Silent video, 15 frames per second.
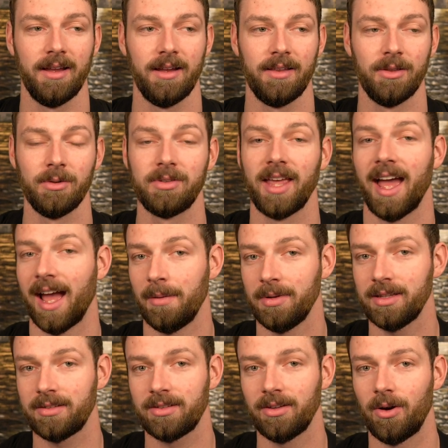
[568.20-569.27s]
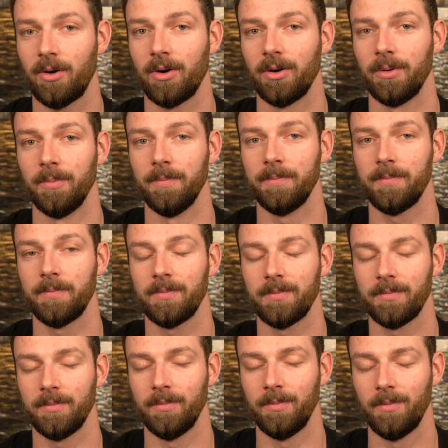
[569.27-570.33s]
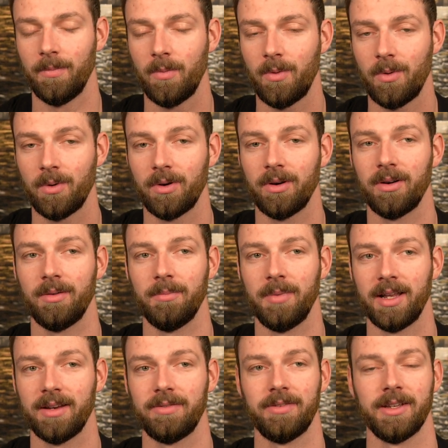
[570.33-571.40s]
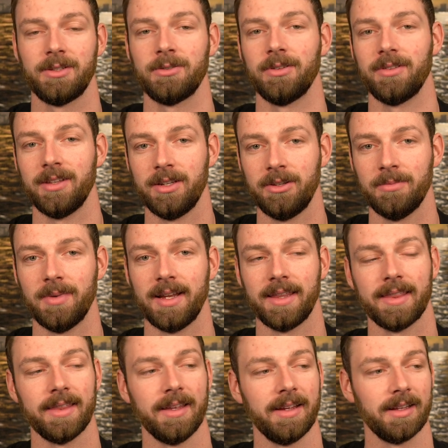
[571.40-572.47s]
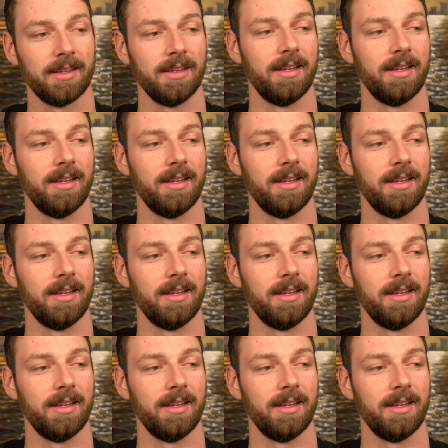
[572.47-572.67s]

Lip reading: those habits are more beneficial than you might think.